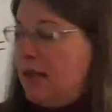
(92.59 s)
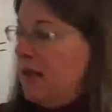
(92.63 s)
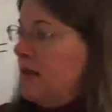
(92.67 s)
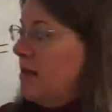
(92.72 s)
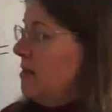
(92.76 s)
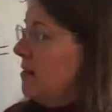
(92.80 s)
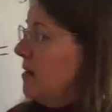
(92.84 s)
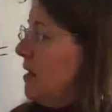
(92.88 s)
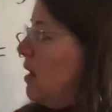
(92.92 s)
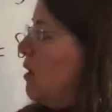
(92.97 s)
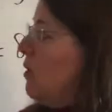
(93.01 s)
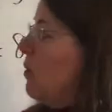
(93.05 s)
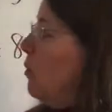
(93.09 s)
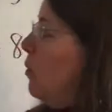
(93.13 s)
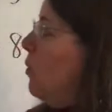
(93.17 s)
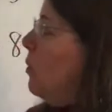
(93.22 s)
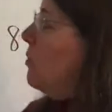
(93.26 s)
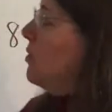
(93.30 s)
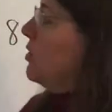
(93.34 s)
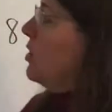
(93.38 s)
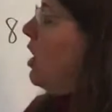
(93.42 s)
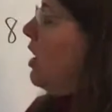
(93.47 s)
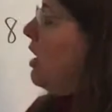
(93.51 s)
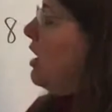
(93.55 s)
So when
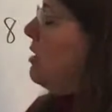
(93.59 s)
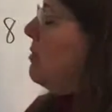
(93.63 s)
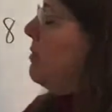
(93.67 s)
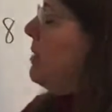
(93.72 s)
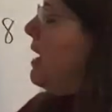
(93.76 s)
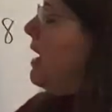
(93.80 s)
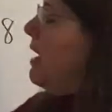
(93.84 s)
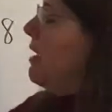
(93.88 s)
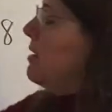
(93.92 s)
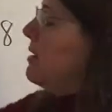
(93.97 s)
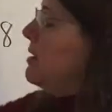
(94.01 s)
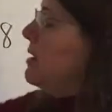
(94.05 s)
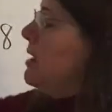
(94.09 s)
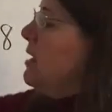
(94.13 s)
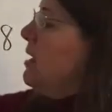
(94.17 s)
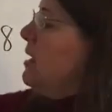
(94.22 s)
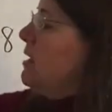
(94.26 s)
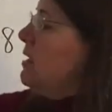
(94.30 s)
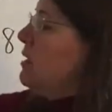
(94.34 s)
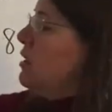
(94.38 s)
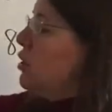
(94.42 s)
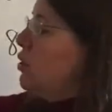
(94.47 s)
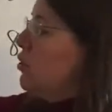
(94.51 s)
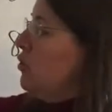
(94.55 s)
we're talking about
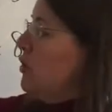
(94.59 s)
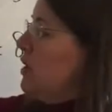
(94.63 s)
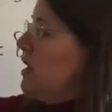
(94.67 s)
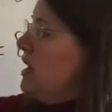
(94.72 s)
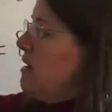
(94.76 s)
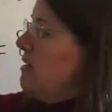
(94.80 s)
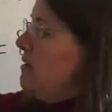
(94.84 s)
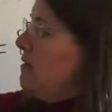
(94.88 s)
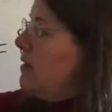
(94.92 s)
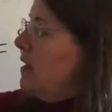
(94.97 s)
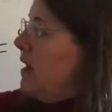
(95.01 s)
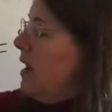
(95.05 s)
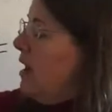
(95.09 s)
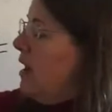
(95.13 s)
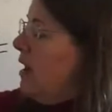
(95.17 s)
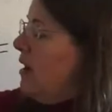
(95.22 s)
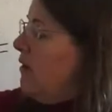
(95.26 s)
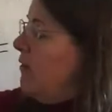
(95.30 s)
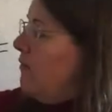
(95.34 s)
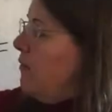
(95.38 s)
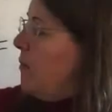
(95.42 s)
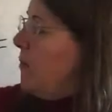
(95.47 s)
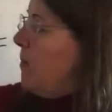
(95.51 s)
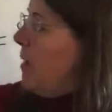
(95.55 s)
degrees
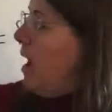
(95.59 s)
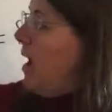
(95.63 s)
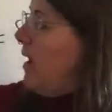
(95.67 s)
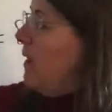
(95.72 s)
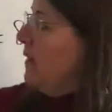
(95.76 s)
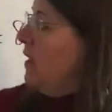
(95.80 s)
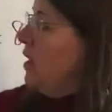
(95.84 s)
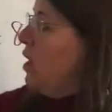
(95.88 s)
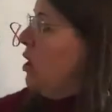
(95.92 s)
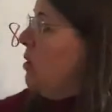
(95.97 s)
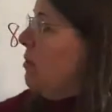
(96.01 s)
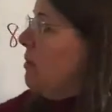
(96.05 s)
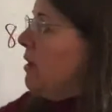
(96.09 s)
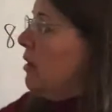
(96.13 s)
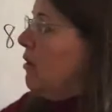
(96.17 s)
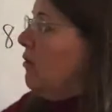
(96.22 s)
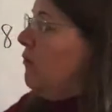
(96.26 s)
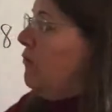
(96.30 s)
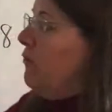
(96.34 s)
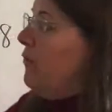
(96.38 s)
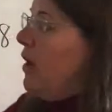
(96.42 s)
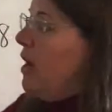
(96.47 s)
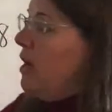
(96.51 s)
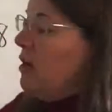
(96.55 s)
of polynomial
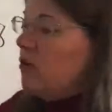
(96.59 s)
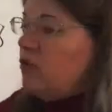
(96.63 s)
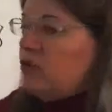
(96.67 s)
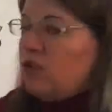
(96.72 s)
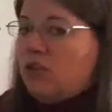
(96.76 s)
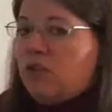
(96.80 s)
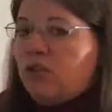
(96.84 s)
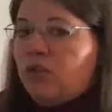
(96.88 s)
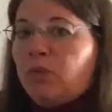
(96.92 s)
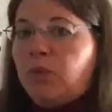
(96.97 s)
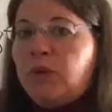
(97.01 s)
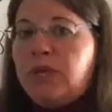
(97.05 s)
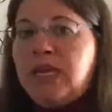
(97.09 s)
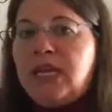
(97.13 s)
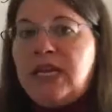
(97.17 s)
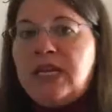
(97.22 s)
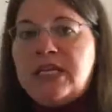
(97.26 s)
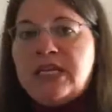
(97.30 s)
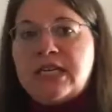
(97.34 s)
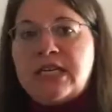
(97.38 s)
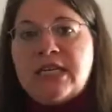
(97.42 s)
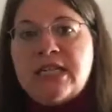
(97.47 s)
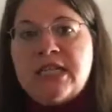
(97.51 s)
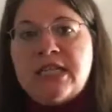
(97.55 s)
functions, we need
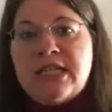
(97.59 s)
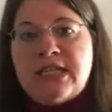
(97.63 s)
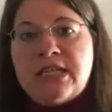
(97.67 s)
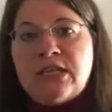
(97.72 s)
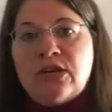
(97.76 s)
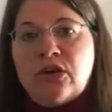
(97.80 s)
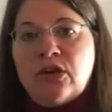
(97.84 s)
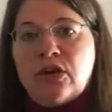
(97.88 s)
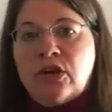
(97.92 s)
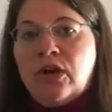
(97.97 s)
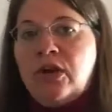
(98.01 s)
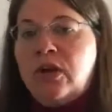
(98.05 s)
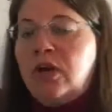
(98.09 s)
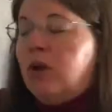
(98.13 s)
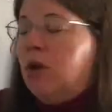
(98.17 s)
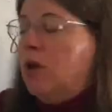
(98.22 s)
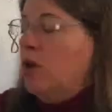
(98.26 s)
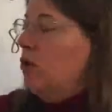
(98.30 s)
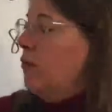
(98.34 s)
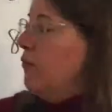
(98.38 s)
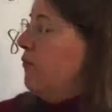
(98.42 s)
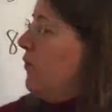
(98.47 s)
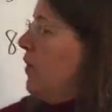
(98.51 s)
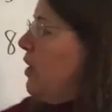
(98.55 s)
to consider
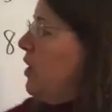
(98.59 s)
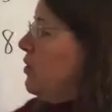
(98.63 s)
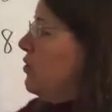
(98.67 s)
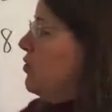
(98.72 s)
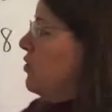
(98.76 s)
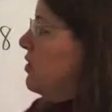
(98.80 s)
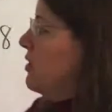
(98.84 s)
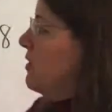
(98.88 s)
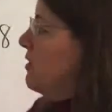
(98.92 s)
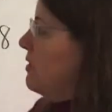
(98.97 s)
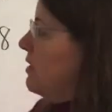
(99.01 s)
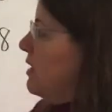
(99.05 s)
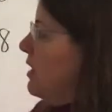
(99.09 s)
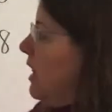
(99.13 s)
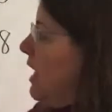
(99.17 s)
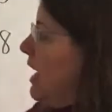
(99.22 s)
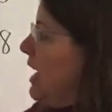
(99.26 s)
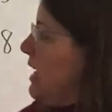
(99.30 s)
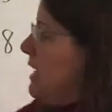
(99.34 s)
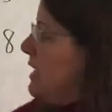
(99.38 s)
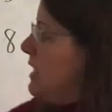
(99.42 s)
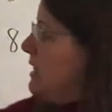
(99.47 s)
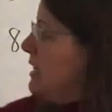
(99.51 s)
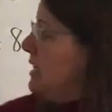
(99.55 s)
functions
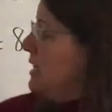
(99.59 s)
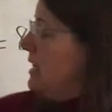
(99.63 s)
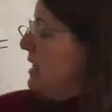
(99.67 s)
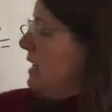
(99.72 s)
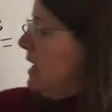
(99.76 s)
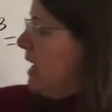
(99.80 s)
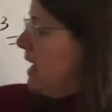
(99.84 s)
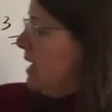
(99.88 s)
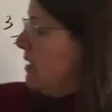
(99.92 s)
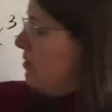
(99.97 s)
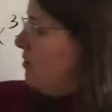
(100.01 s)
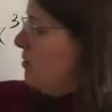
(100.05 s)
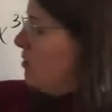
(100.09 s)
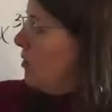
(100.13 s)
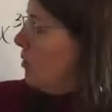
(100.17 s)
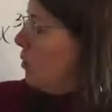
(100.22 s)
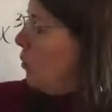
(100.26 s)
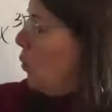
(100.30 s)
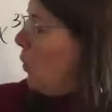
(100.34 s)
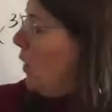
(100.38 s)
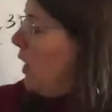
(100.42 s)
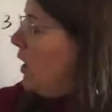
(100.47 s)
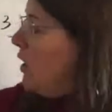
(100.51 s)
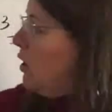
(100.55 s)
like this,
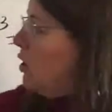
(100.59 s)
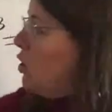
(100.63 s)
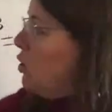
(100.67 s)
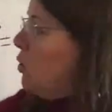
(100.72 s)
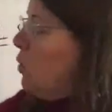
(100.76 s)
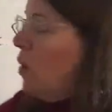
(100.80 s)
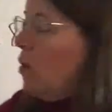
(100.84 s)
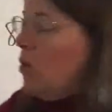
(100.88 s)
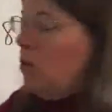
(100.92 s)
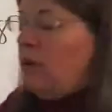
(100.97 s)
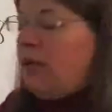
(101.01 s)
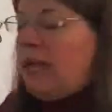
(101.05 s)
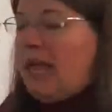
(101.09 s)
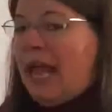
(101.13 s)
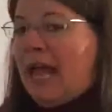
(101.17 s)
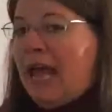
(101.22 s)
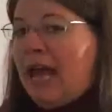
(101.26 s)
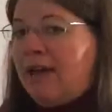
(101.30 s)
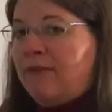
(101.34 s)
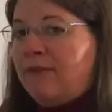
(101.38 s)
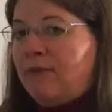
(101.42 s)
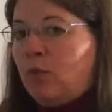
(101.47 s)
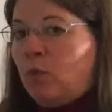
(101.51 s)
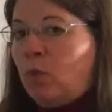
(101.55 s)
where you only
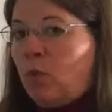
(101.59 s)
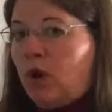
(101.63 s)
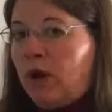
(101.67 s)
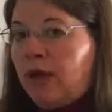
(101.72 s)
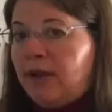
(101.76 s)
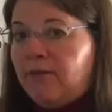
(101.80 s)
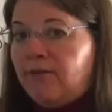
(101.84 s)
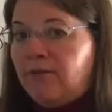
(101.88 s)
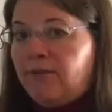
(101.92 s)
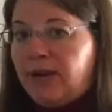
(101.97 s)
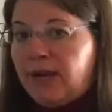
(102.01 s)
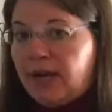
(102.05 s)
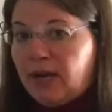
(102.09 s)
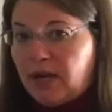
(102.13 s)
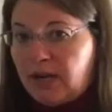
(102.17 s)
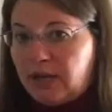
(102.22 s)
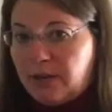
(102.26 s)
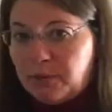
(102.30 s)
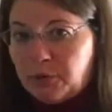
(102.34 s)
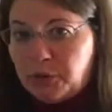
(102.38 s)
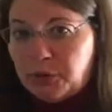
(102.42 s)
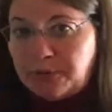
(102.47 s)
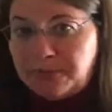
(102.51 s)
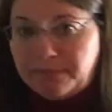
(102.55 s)
have one
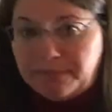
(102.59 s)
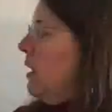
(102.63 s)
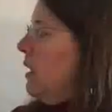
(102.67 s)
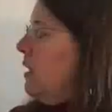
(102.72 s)
variable.